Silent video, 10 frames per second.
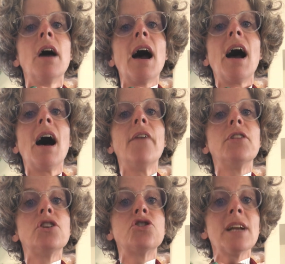The
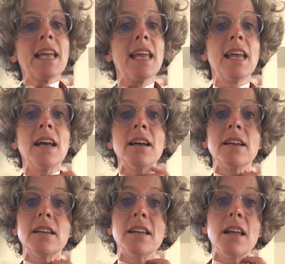trick here,
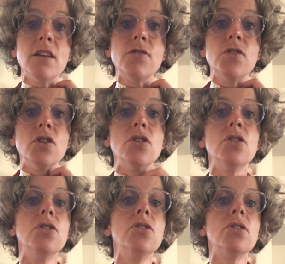if
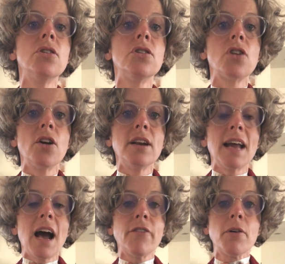you don't
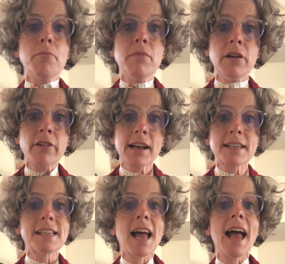have a mirror
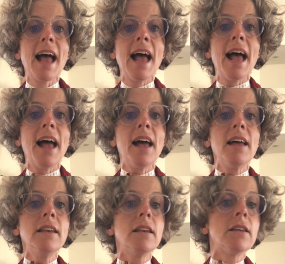to
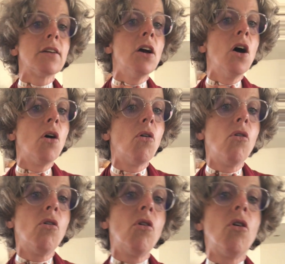hand
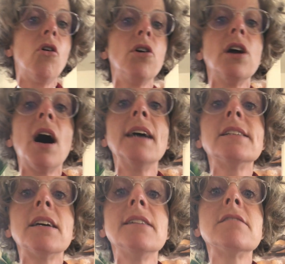or your
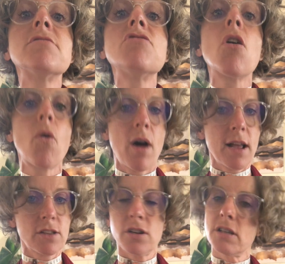eyesight's not
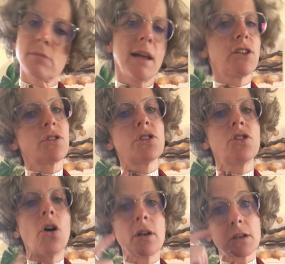quite, so just make sure it's
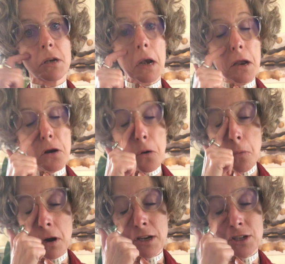not, you don't
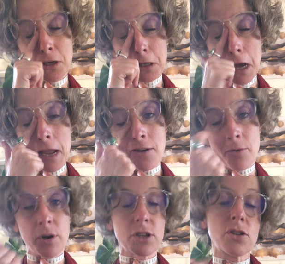want it too tight, you don't
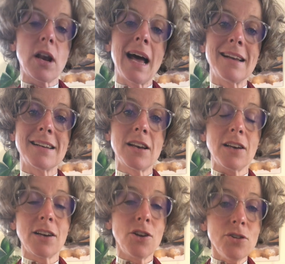want it too
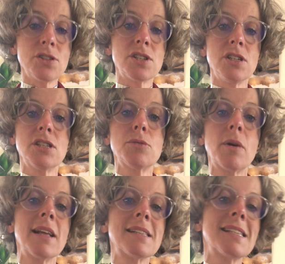loose, you just
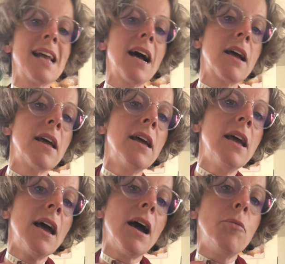want it snug.
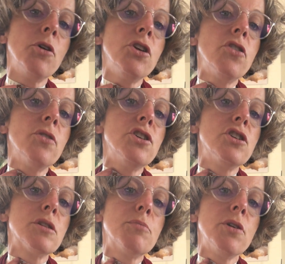And what you do is you
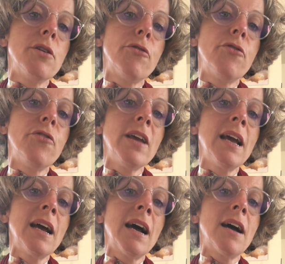just put your finger